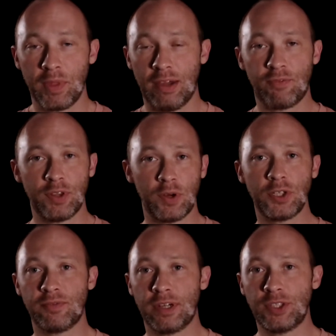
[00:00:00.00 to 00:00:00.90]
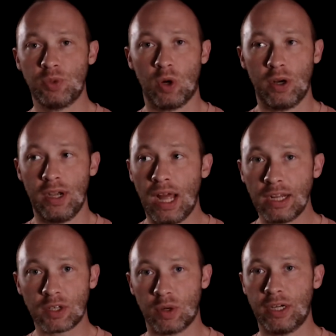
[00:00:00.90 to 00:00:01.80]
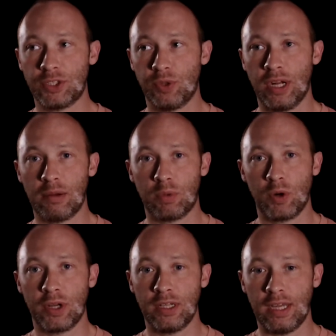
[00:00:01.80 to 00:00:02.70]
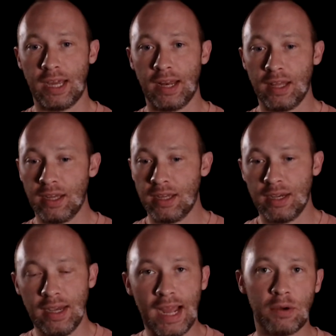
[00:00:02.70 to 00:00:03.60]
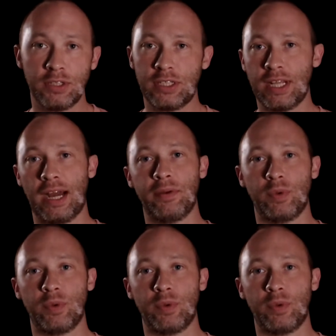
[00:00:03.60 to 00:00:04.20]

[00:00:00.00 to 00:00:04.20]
And for those of us who are not crushed, we're not broken yet, now is the time to